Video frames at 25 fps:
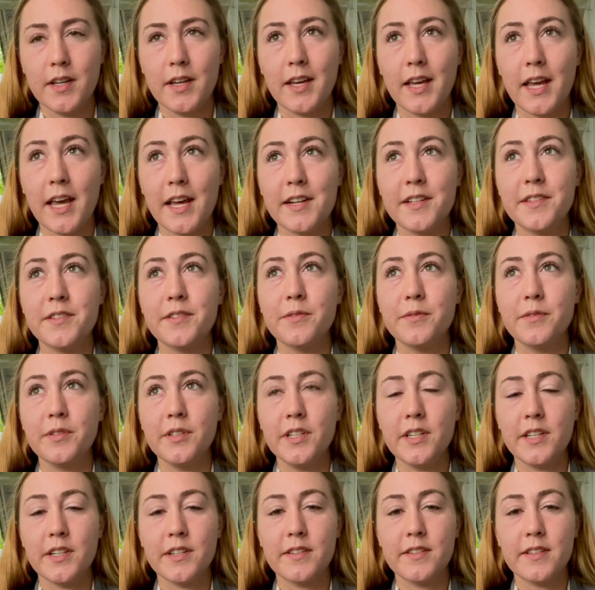and it's
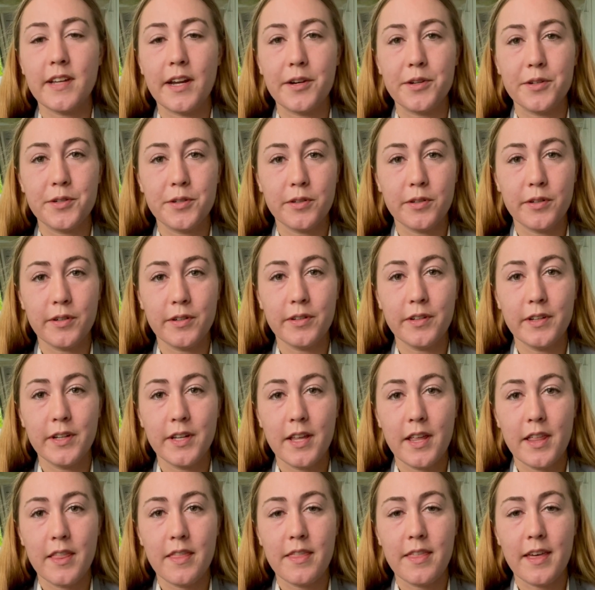really essential
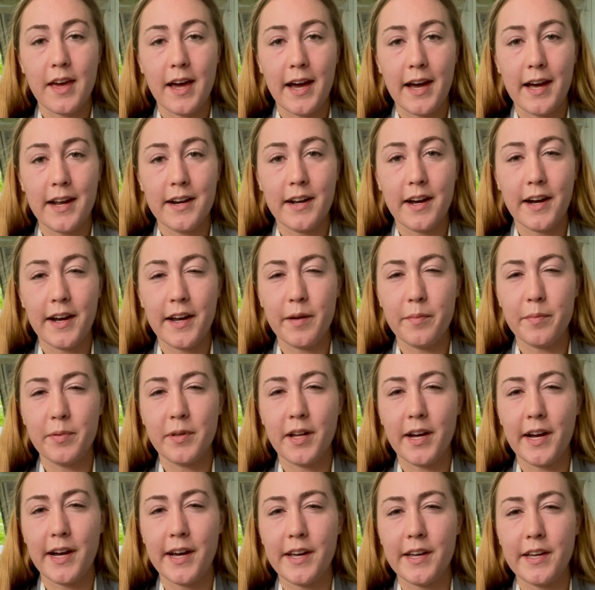that I
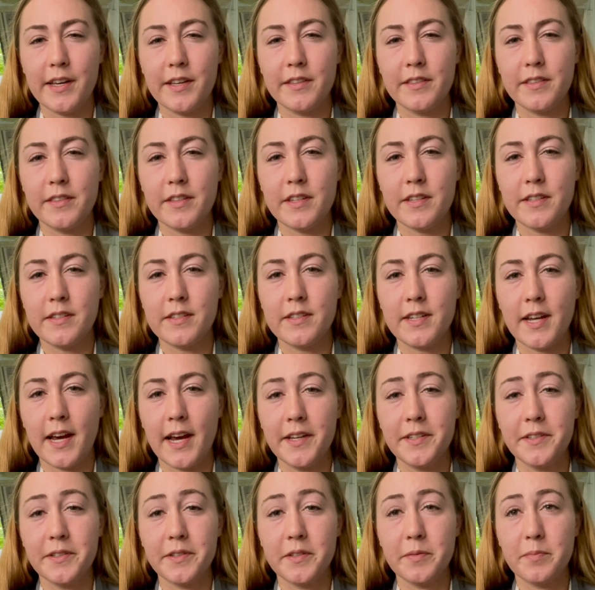apply these
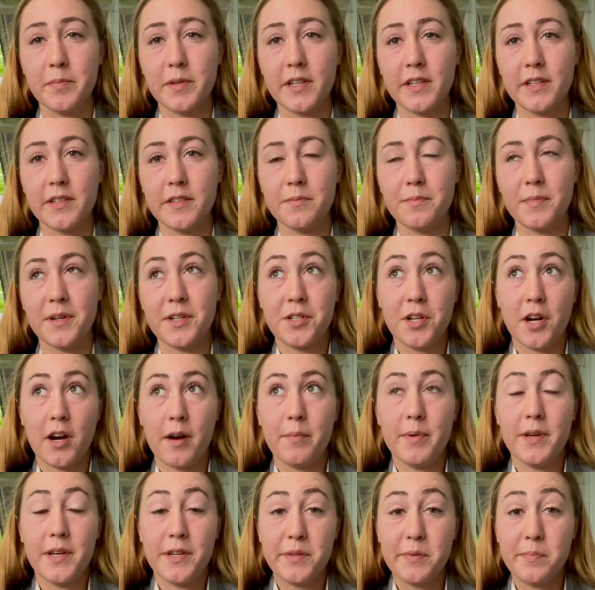tasks because my
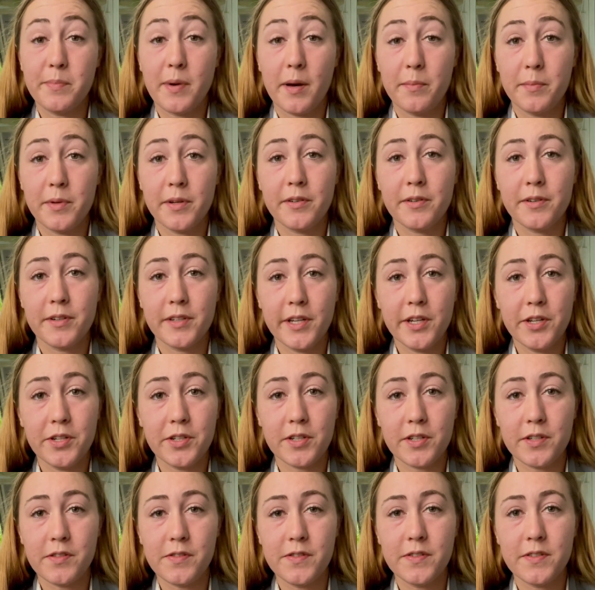job is public
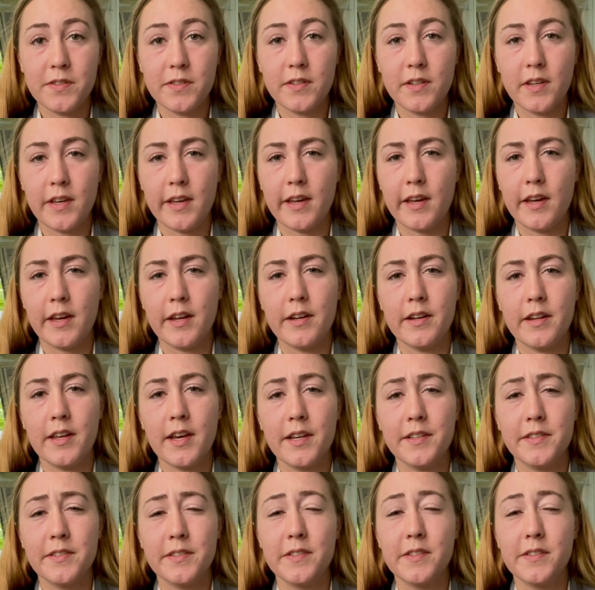relations and
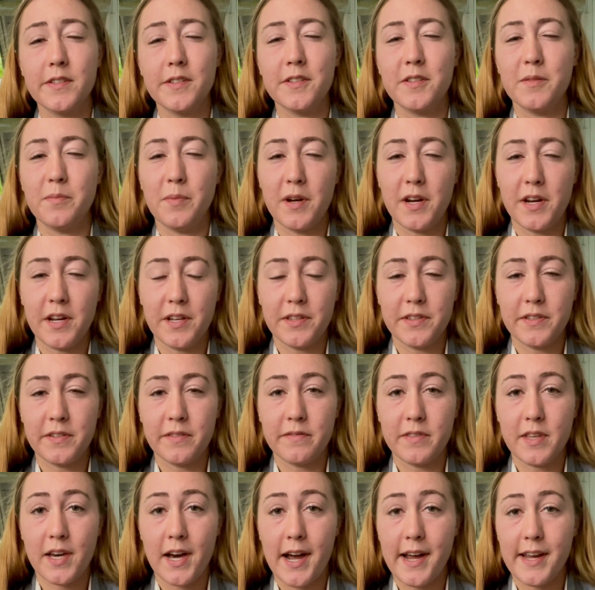guests' experience
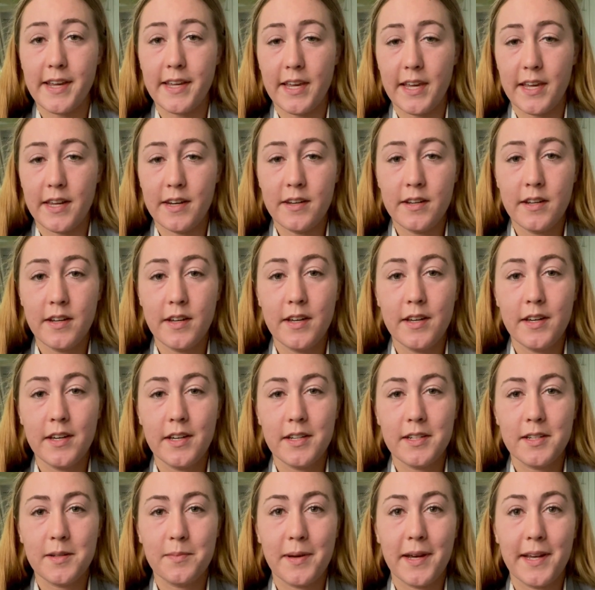of the hike-in
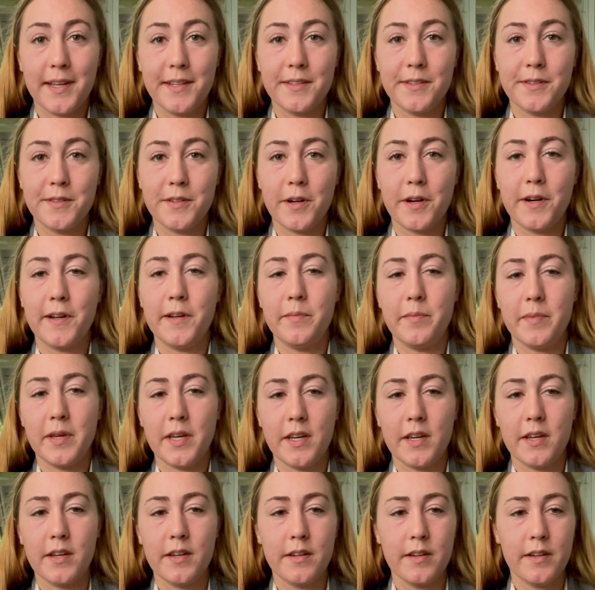depends on
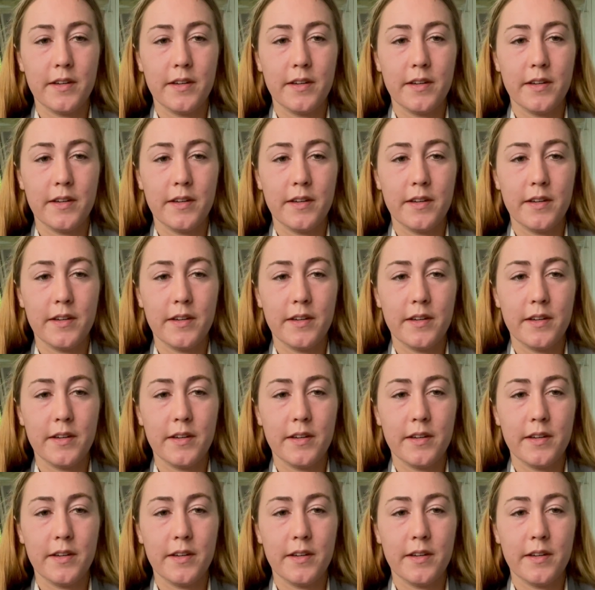me.